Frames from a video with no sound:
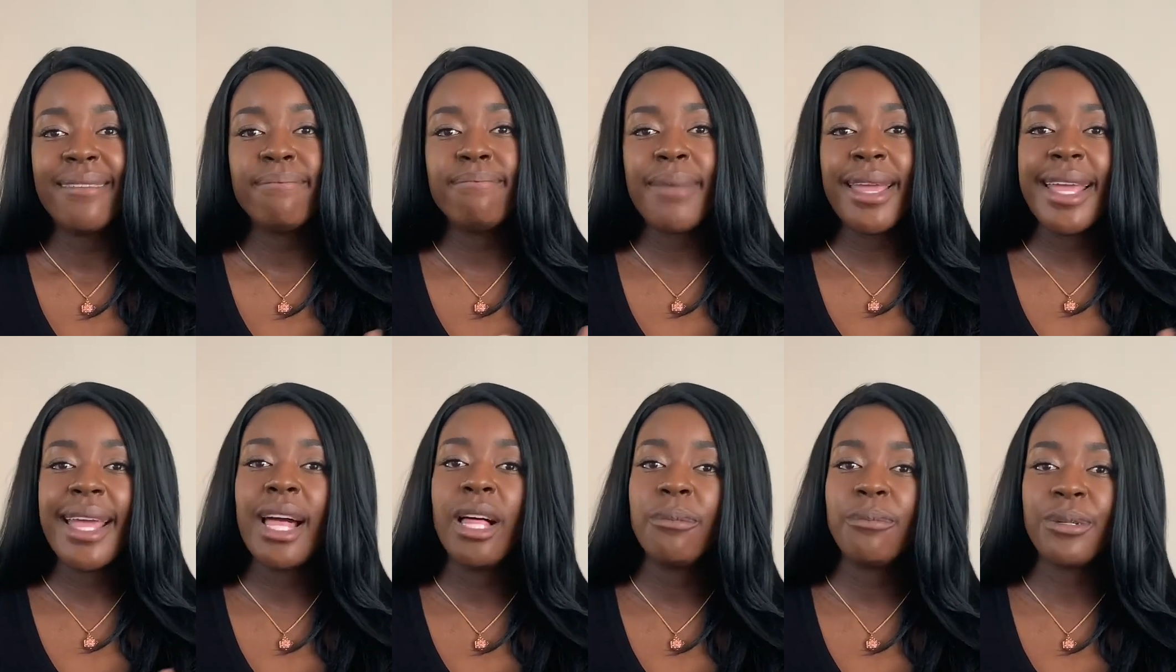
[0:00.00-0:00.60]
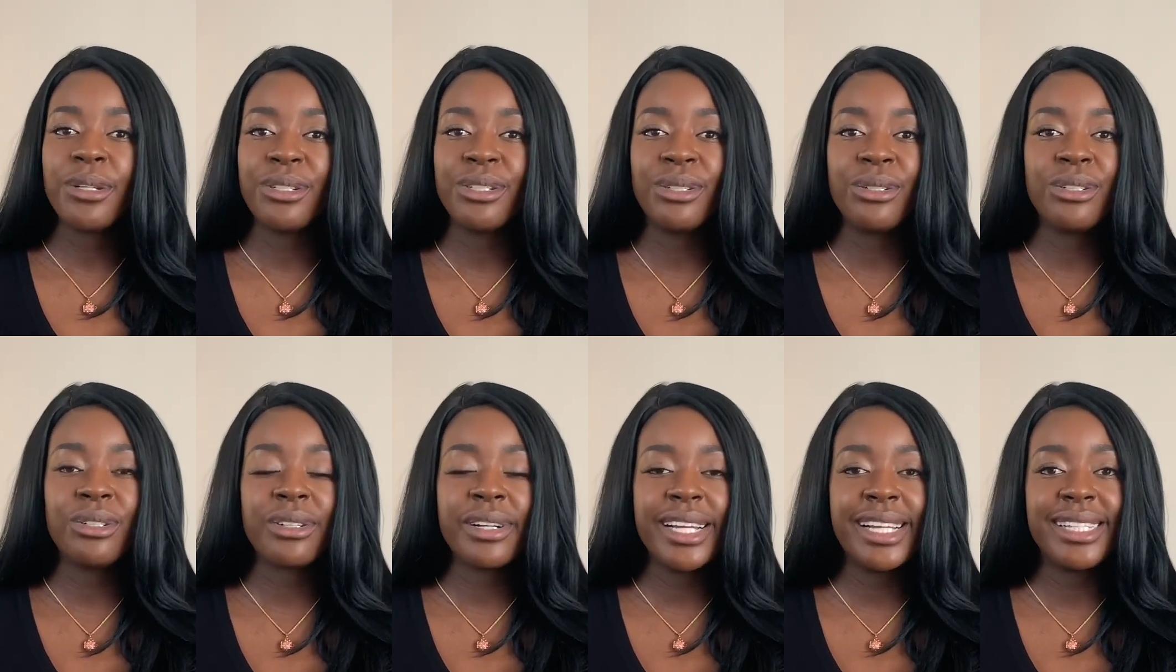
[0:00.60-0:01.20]
may help your
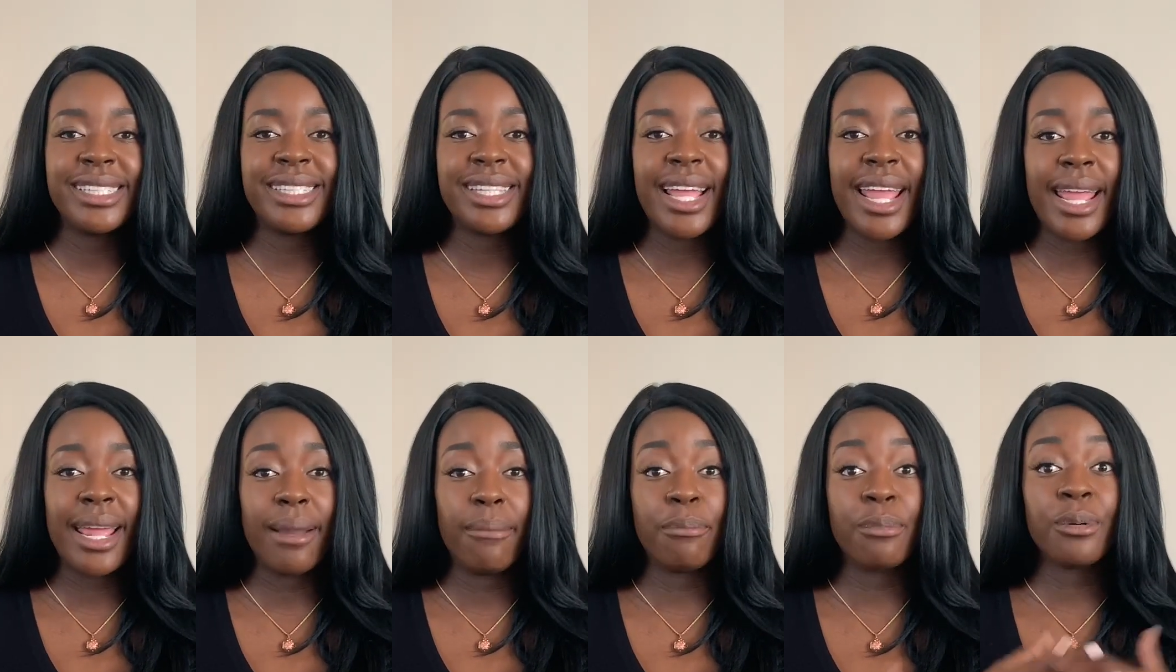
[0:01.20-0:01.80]
uterus and eh,